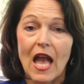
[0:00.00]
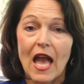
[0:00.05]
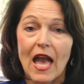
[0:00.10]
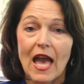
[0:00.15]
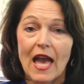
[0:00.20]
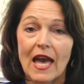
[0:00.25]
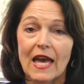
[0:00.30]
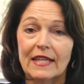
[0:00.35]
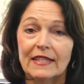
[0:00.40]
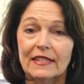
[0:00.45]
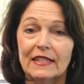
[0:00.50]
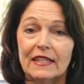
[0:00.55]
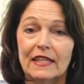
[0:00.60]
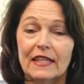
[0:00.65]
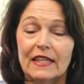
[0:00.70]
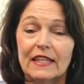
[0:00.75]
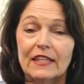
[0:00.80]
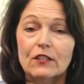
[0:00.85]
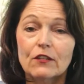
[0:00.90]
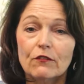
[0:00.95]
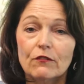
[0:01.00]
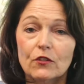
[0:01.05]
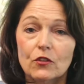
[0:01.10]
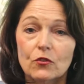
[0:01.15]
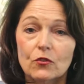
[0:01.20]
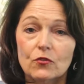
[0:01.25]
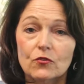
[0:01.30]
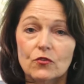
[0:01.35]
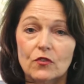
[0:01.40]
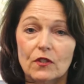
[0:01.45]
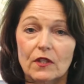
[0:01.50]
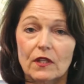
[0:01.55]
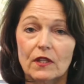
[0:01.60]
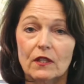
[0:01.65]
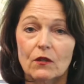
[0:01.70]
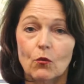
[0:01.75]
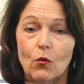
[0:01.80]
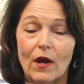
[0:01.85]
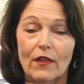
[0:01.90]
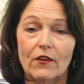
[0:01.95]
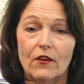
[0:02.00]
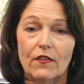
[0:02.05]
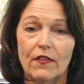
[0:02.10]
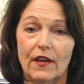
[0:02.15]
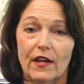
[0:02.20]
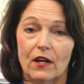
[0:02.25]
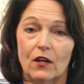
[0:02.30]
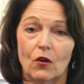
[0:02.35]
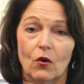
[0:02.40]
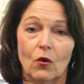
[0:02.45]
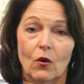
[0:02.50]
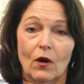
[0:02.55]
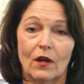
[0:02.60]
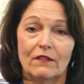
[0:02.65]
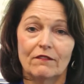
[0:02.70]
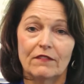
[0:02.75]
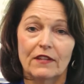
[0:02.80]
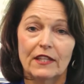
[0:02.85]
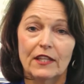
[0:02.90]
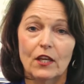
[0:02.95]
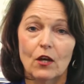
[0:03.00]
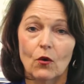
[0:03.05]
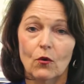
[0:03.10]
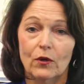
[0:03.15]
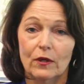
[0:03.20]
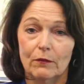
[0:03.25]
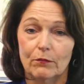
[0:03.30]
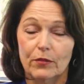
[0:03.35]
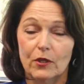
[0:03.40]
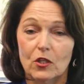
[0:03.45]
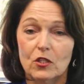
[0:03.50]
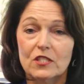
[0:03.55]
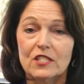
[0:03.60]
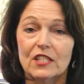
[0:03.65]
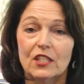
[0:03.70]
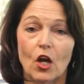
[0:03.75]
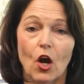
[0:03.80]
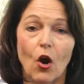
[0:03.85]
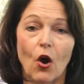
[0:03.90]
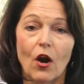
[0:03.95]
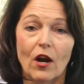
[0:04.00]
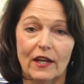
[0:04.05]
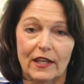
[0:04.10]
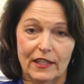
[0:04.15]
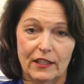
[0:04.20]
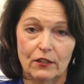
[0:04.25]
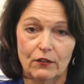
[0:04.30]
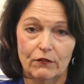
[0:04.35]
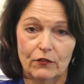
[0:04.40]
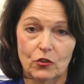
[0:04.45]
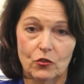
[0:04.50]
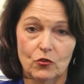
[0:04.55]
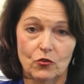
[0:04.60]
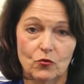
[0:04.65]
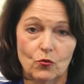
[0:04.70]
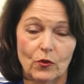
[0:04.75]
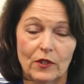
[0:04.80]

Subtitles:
And interviews, whether they're on video or in person, are interviews.